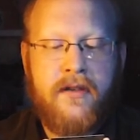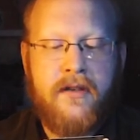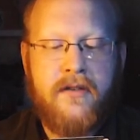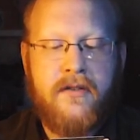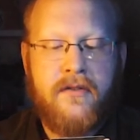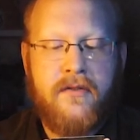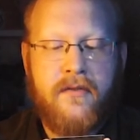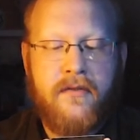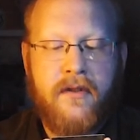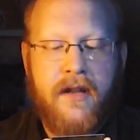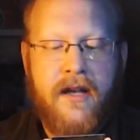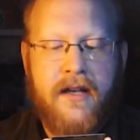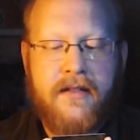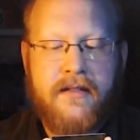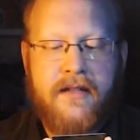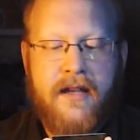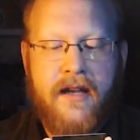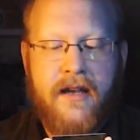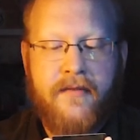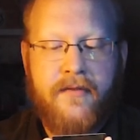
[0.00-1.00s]
When did you
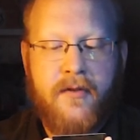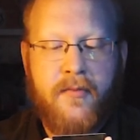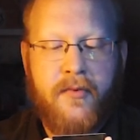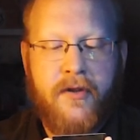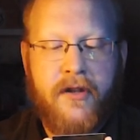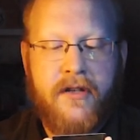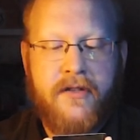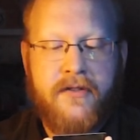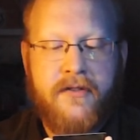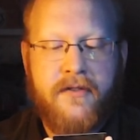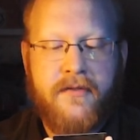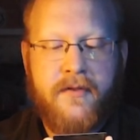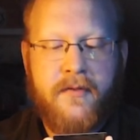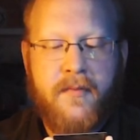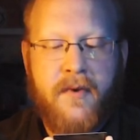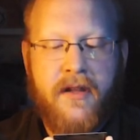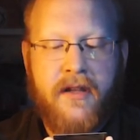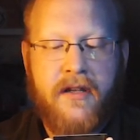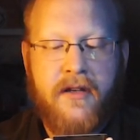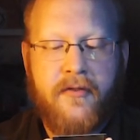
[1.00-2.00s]
last have the
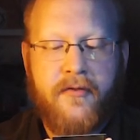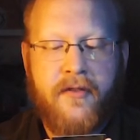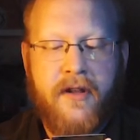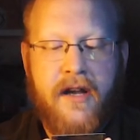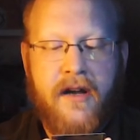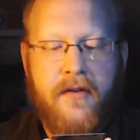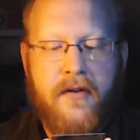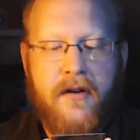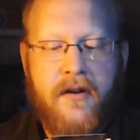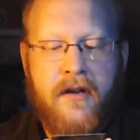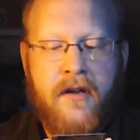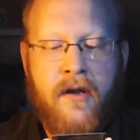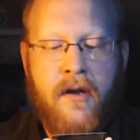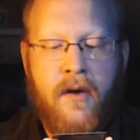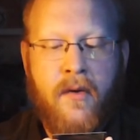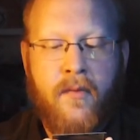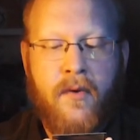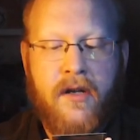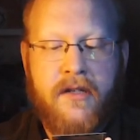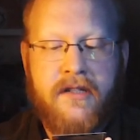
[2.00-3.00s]
pleasure of smelling a
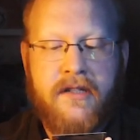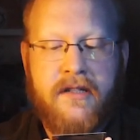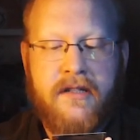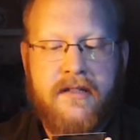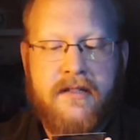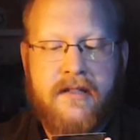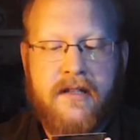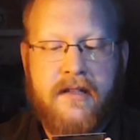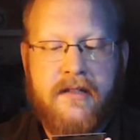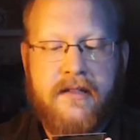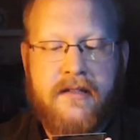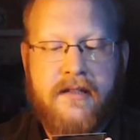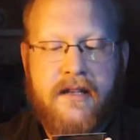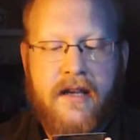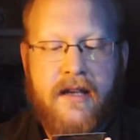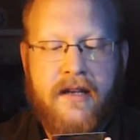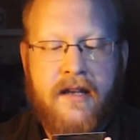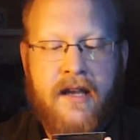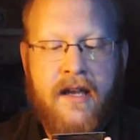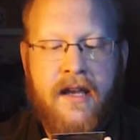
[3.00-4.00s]
flower, watching a
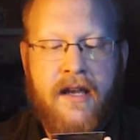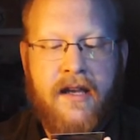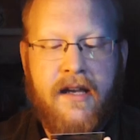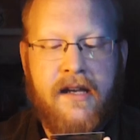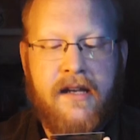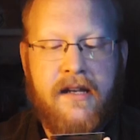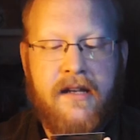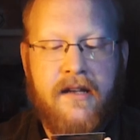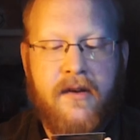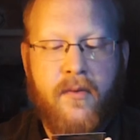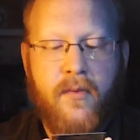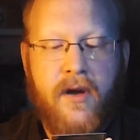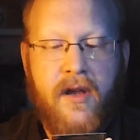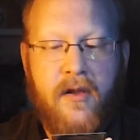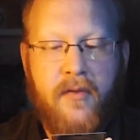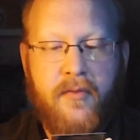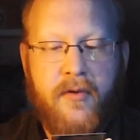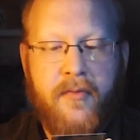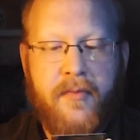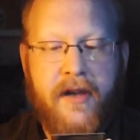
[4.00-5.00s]
sunset,
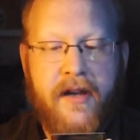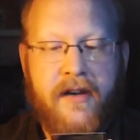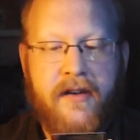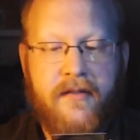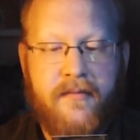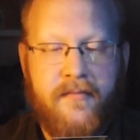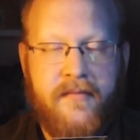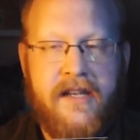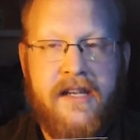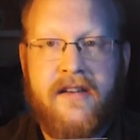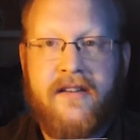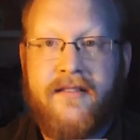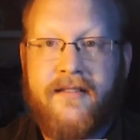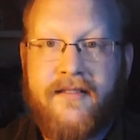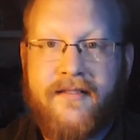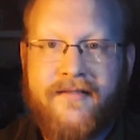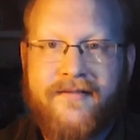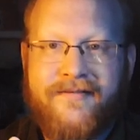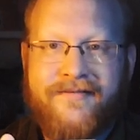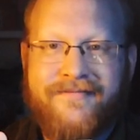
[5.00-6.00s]
eating a well-prepared
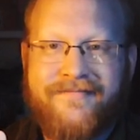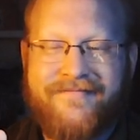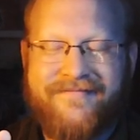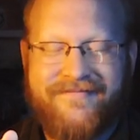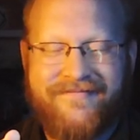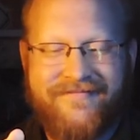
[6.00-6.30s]
meal?